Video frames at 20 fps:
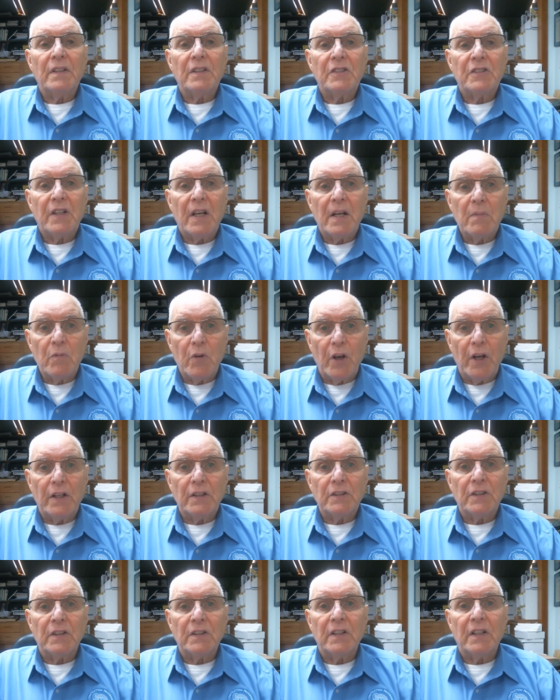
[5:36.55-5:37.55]
same range
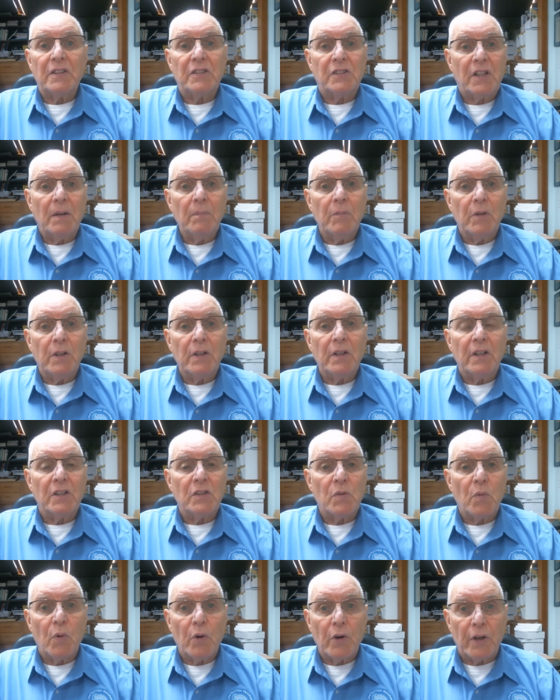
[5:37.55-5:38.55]
unless someone is
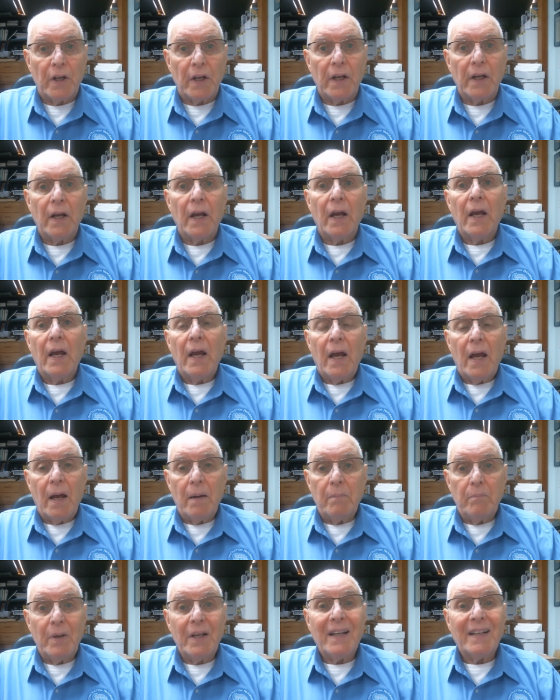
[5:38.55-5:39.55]
working at
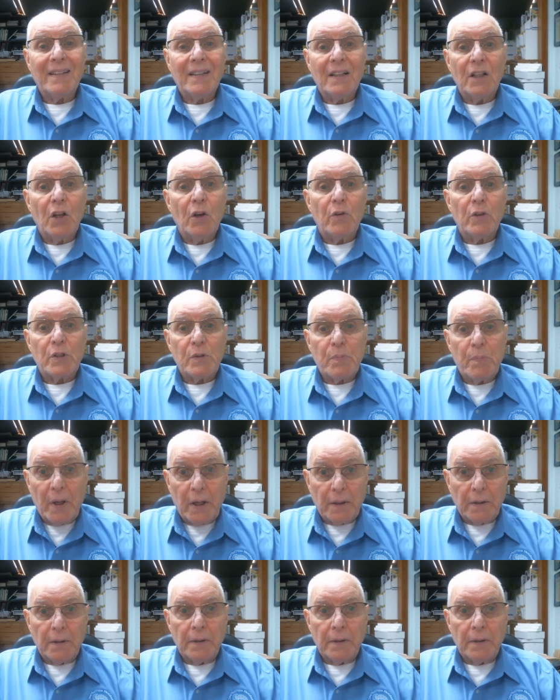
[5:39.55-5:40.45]
being the lowest bid.